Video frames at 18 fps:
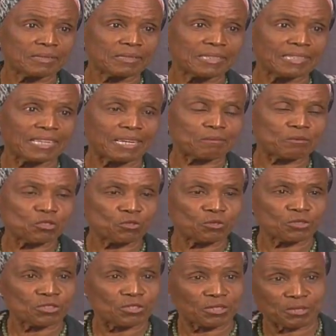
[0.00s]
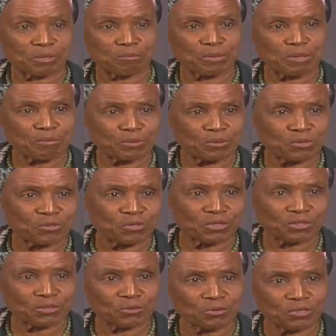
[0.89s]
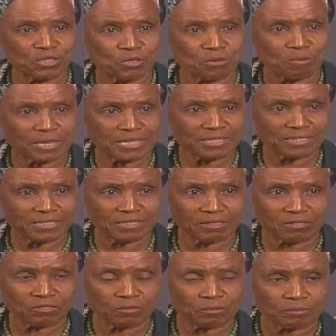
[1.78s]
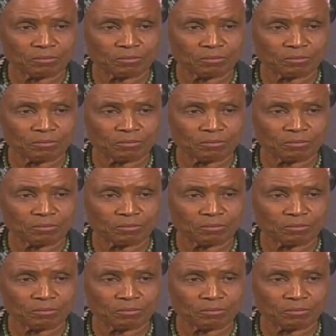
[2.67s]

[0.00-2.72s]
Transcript: I'm sure to other people too, not only to myself.